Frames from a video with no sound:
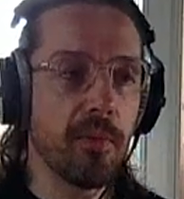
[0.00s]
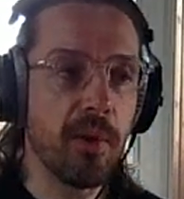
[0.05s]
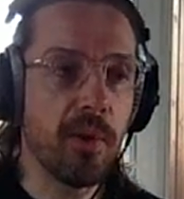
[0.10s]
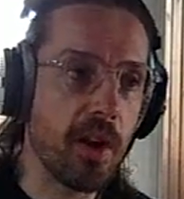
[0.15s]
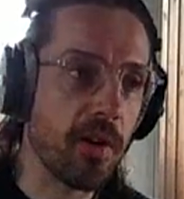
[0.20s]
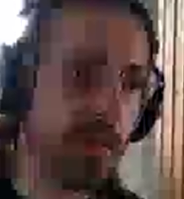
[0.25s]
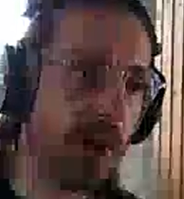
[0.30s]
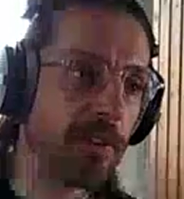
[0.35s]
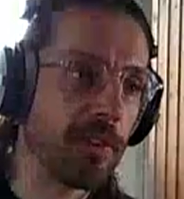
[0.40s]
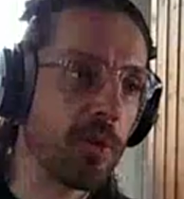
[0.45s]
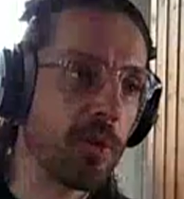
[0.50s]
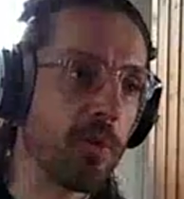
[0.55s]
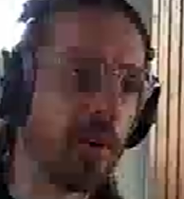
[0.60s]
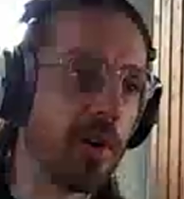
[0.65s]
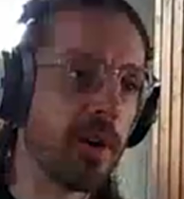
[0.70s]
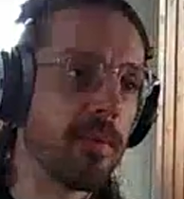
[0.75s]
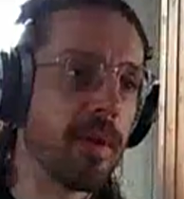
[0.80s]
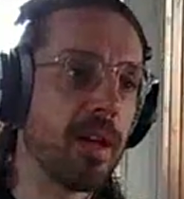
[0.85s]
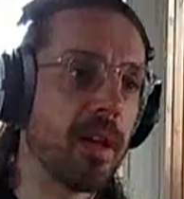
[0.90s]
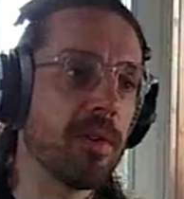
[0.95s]
have to worry
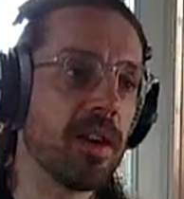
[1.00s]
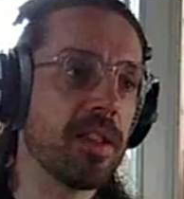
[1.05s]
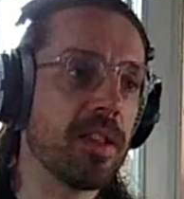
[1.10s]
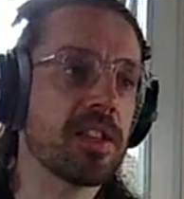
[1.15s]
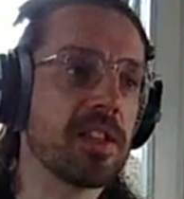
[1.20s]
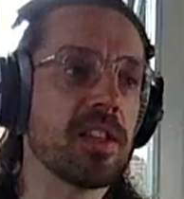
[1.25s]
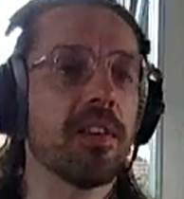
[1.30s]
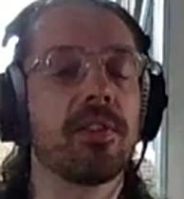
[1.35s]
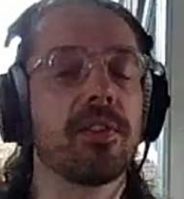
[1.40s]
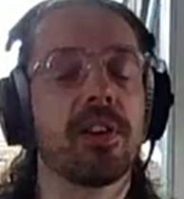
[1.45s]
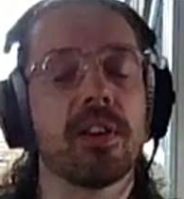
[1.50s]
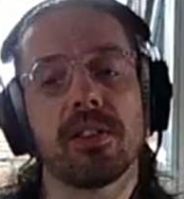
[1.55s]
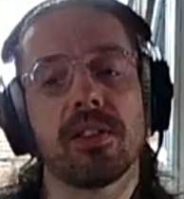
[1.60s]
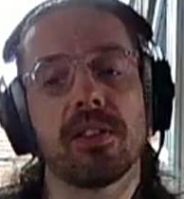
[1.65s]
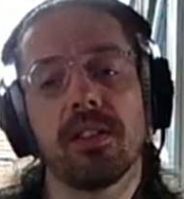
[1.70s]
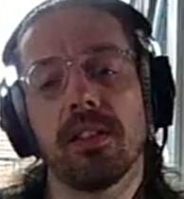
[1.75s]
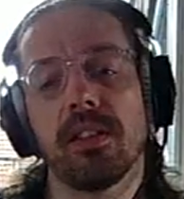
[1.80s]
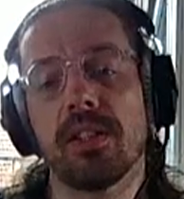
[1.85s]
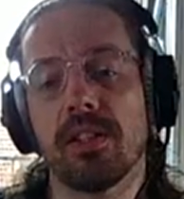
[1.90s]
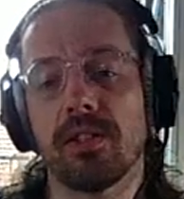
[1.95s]
about any of this stuff because
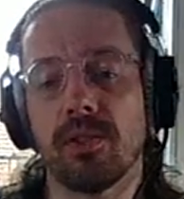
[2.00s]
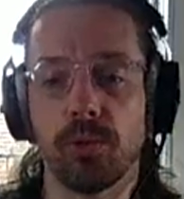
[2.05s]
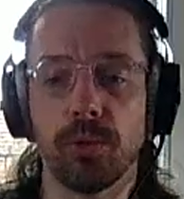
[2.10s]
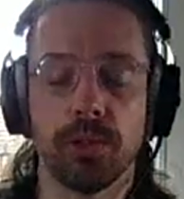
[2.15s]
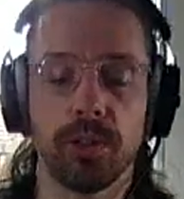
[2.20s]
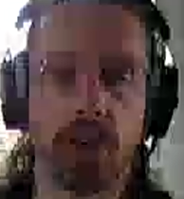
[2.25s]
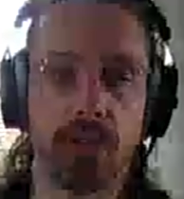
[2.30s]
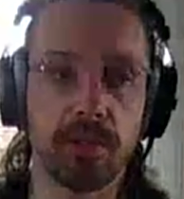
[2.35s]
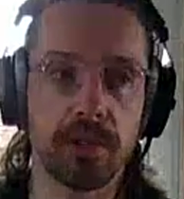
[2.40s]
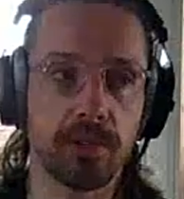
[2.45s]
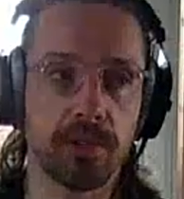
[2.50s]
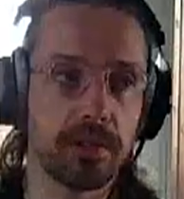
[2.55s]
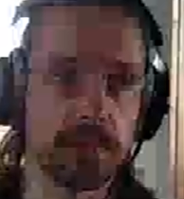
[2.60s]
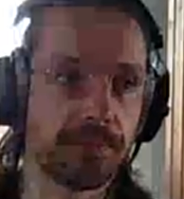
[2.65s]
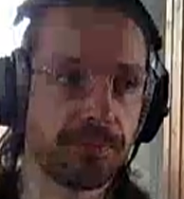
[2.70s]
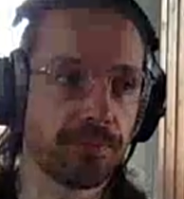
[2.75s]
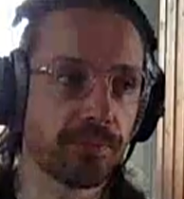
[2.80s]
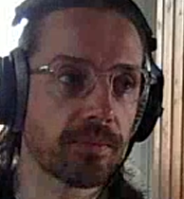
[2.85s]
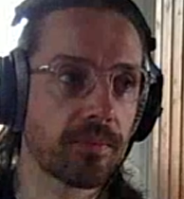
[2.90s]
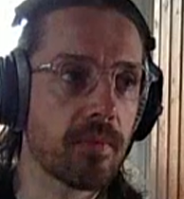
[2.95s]
this is all local.
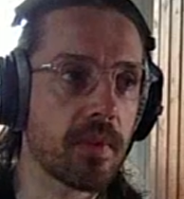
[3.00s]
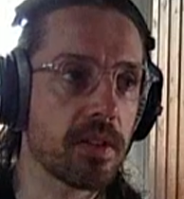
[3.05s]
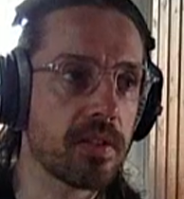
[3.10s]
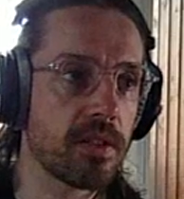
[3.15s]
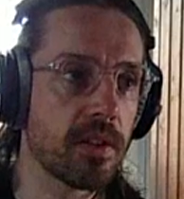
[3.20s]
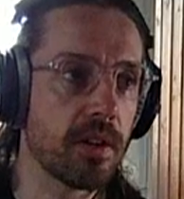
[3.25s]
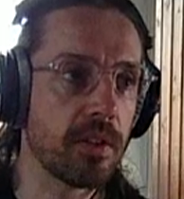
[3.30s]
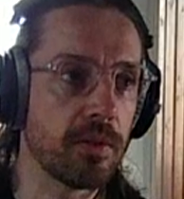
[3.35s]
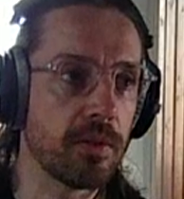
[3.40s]
So